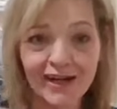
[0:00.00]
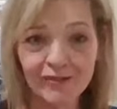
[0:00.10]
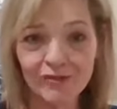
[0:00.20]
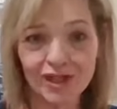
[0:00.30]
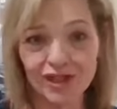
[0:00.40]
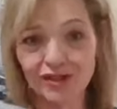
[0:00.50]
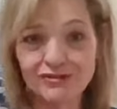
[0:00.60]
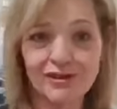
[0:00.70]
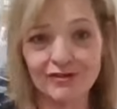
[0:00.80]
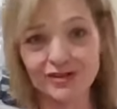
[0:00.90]
I didn't want to
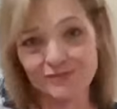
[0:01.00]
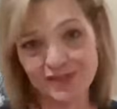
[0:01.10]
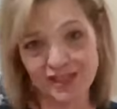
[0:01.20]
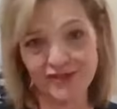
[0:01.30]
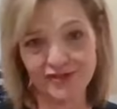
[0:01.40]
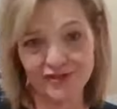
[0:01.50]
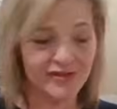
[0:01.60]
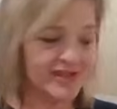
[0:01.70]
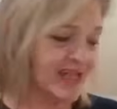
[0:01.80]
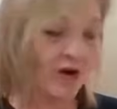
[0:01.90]
use no good material
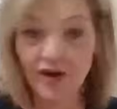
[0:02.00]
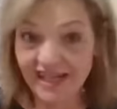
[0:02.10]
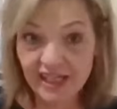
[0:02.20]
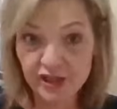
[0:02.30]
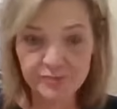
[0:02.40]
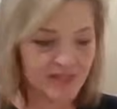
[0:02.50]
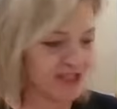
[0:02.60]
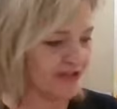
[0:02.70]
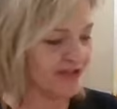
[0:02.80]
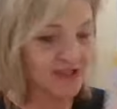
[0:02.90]
or any good
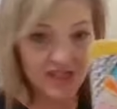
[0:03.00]
material.